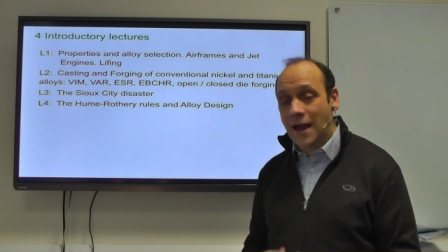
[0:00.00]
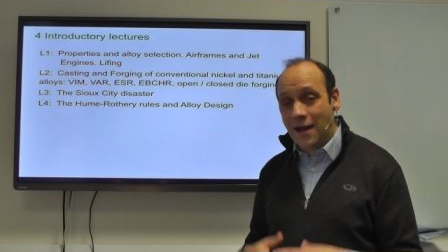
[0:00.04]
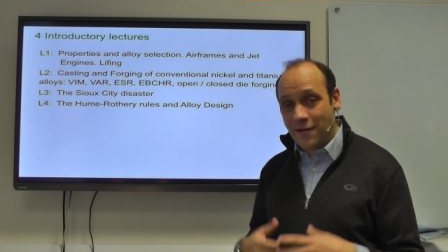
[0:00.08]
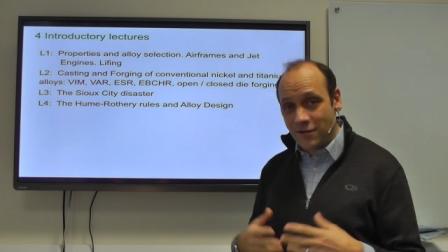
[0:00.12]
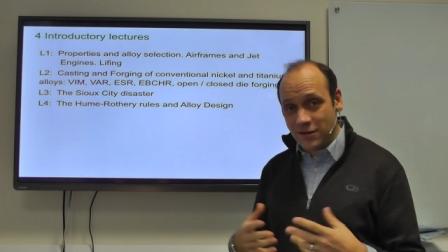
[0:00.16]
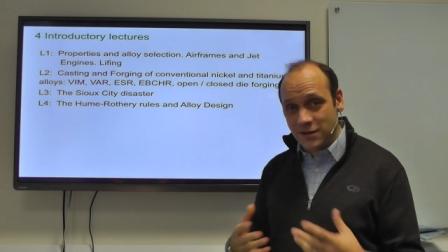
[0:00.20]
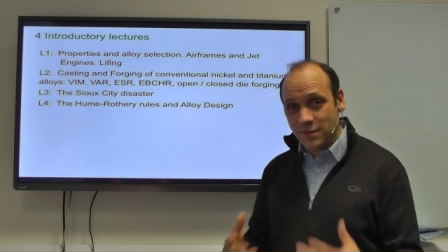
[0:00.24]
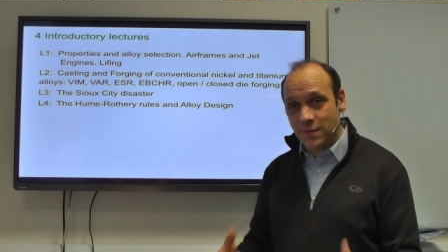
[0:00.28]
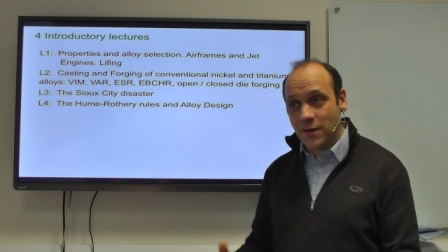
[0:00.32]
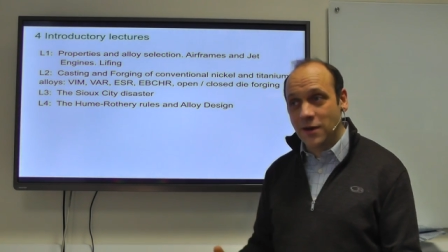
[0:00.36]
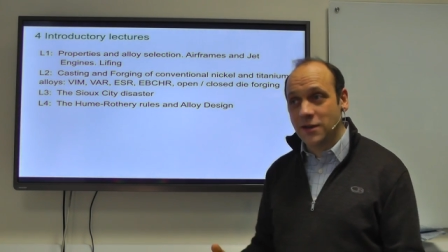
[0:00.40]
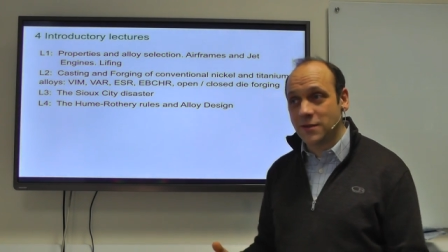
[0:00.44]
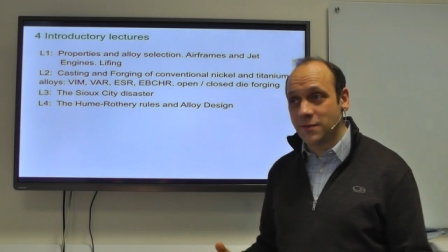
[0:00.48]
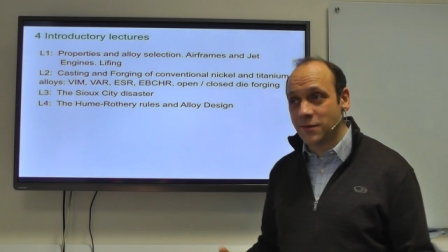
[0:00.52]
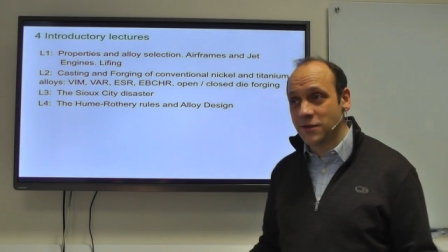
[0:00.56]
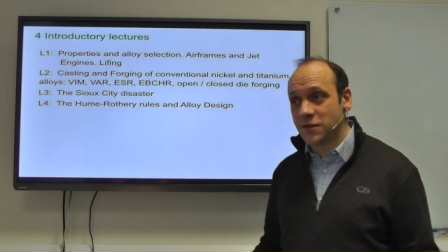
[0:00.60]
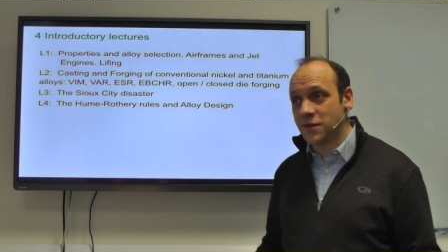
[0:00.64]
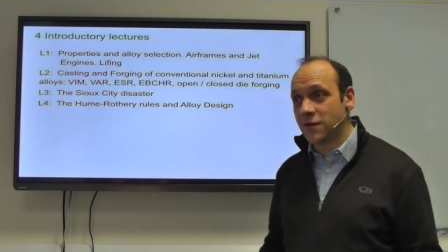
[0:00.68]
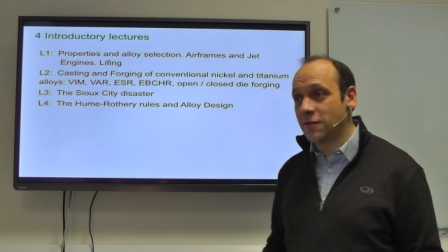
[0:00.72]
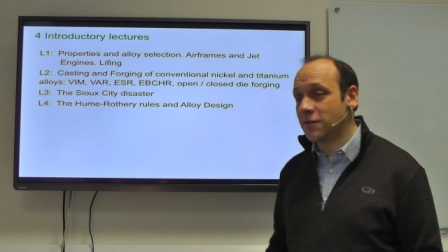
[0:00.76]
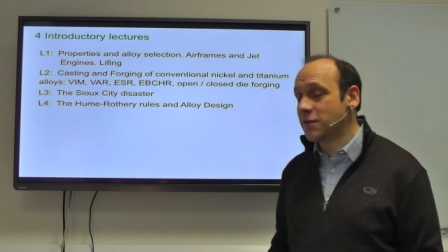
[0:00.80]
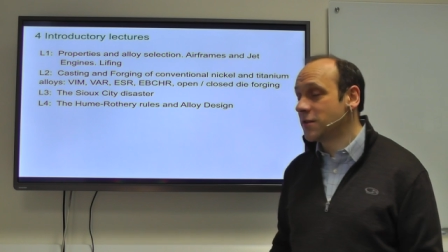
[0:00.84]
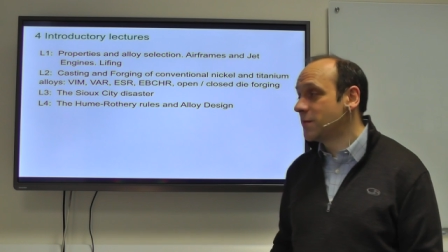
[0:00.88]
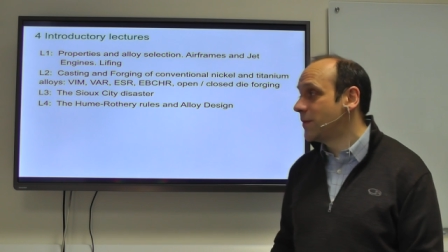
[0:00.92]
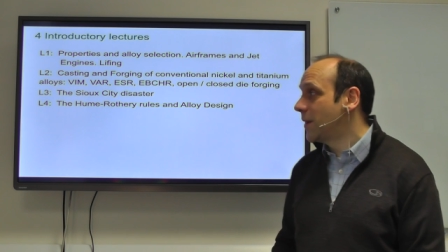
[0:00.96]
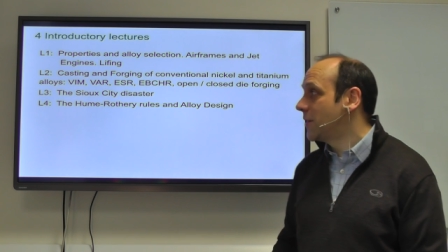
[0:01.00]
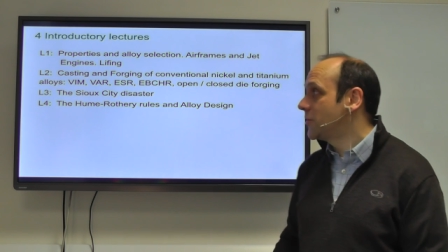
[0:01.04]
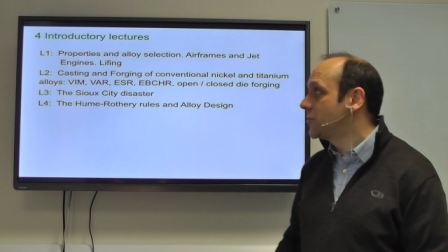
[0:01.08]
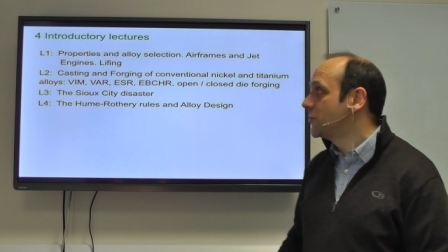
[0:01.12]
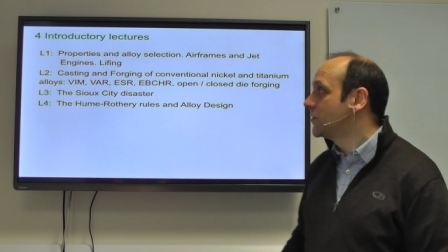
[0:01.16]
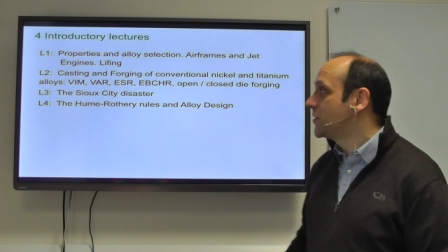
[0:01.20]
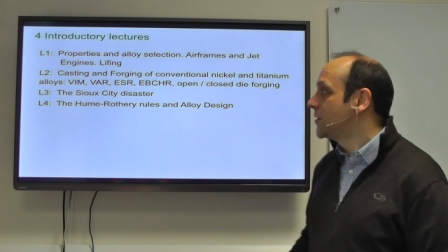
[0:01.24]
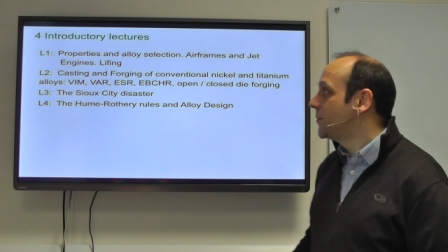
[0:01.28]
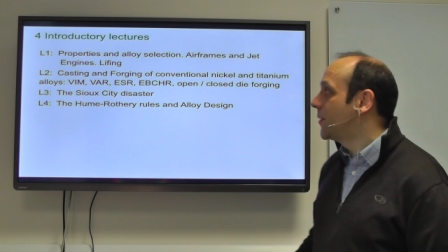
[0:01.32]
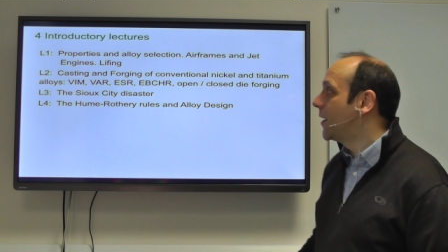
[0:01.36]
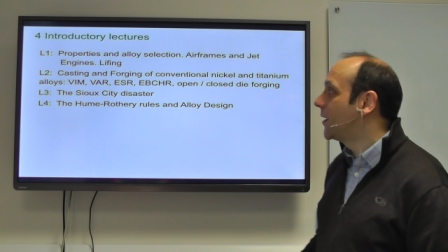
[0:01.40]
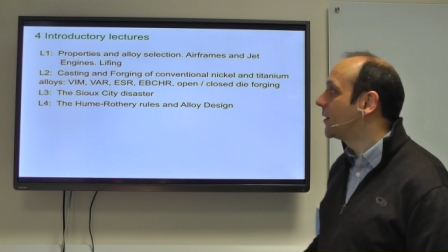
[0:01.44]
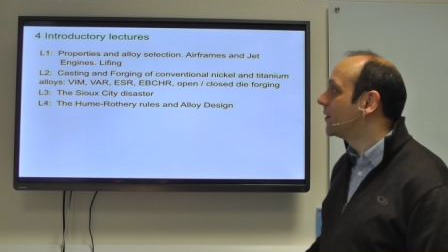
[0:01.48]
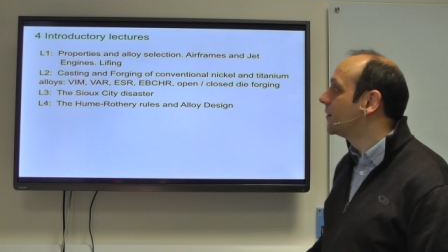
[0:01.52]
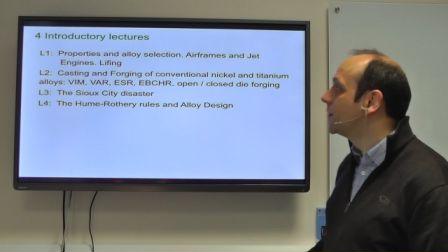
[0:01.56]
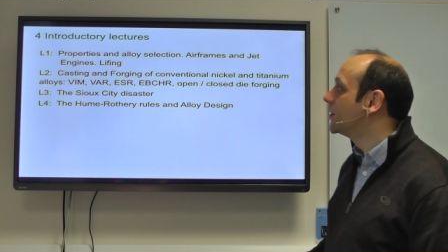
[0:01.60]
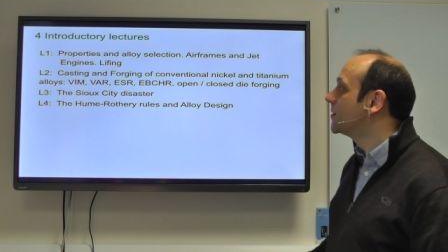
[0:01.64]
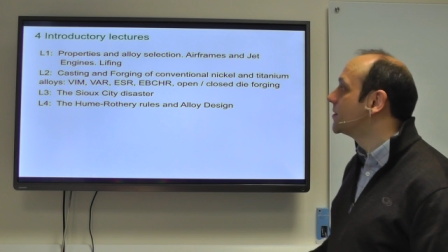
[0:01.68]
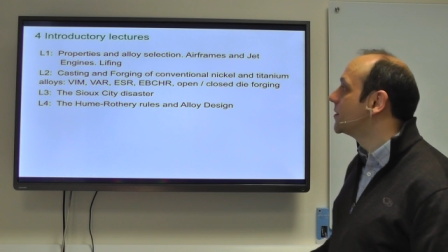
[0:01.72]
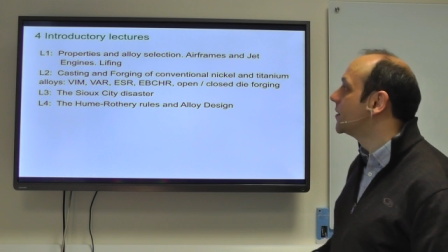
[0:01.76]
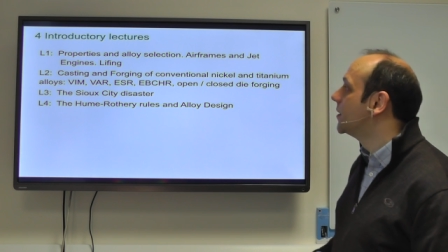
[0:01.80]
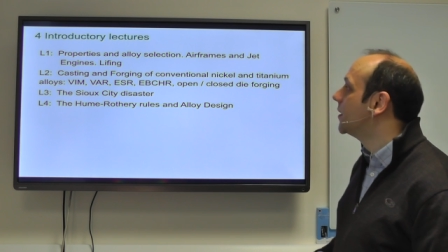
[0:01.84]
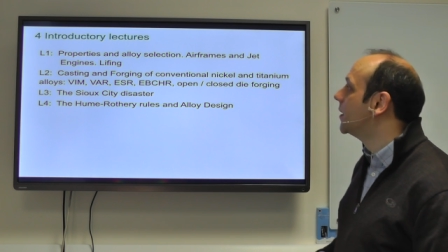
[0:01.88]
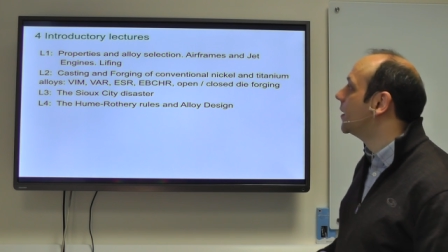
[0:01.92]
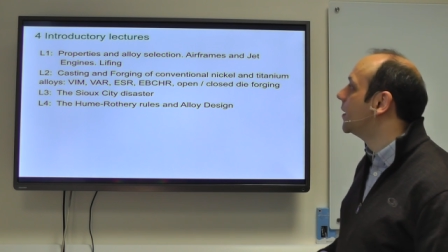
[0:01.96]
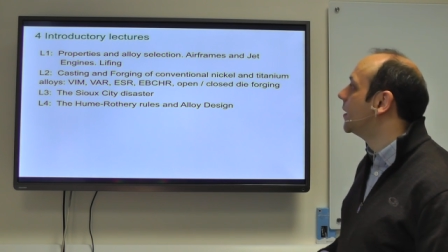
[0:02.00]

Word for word: aerospace materials, specialty metals,